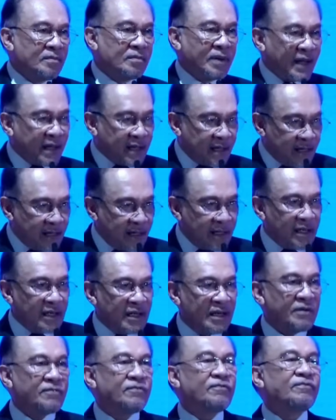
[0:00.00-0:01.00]
by
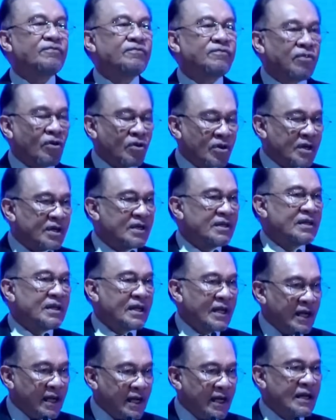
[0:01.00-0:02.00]
a
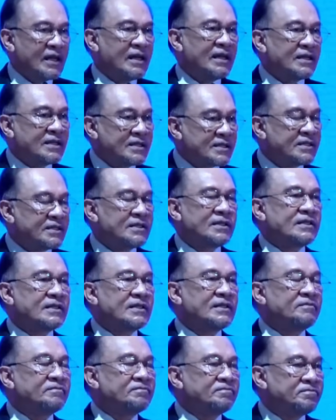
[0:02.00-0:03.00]
foreign alien
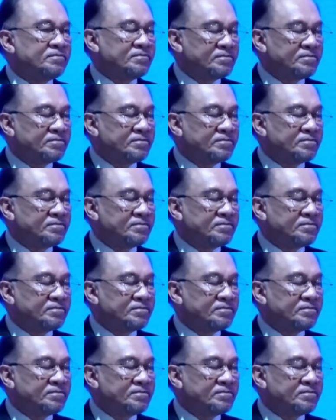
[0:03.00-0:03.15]
system.